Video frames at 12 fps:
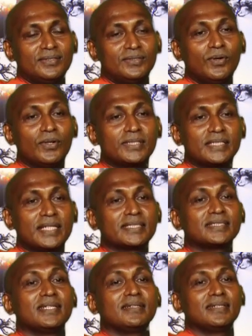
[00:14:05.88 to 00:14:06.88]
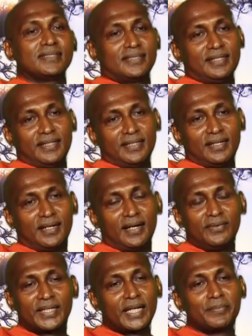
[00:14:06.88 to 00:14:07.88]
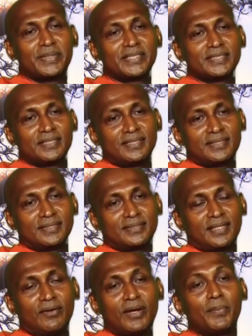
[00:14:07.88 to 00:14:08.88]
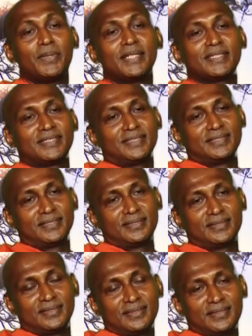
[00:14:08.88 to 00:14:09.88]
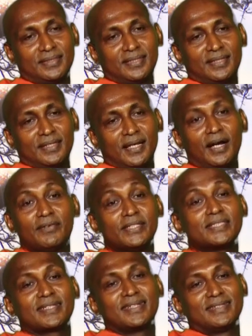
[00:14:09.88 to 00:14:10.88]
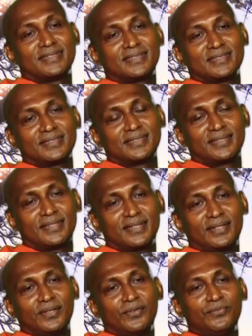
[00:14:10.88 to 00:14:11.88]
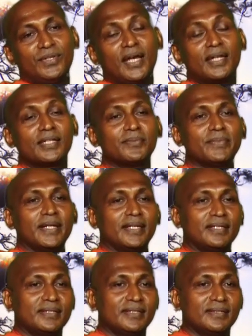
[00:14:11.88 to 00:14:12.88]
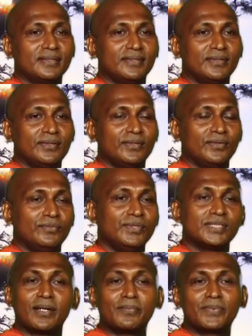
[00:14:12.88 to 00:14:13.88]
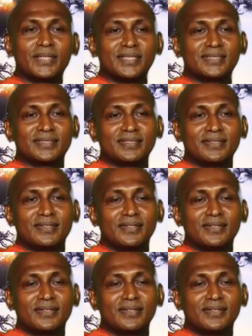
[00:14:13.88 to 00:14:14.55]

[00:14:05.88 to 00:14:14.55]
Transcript: don't take seriously our capacities, our abilities, our skills. We undermine, we suppress,